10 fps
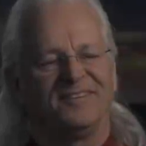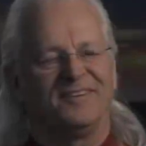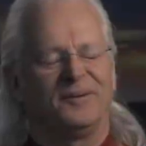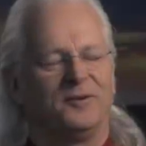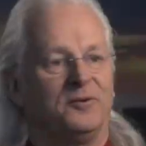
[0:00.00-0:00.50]

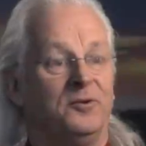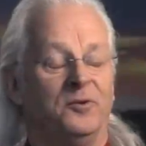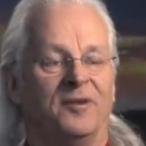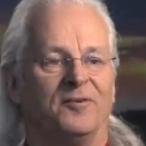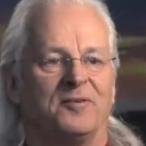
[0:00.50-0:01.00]
that uh,
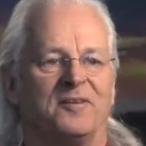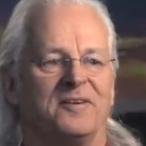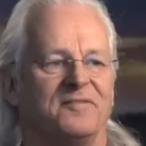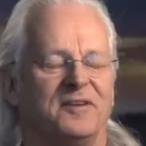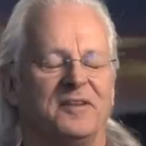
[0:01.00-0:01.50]
you never
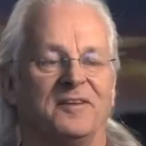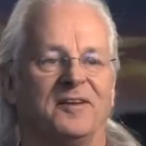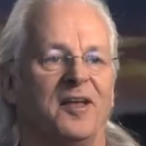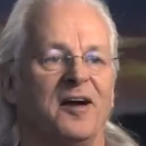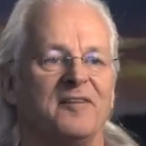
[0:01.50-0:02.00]
think of
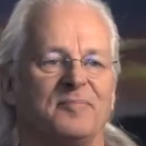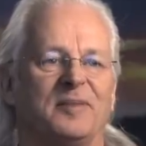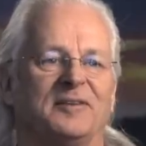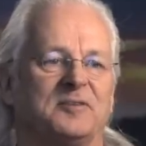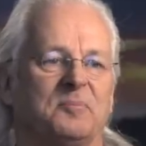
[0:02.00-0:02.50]
anything in life
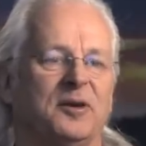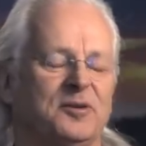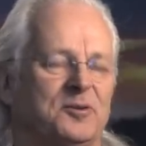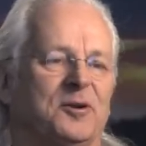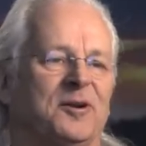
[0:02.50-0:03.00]
but as a
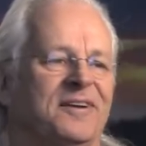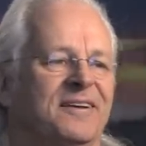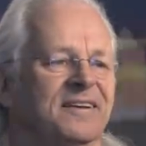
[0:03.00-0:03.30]
picture.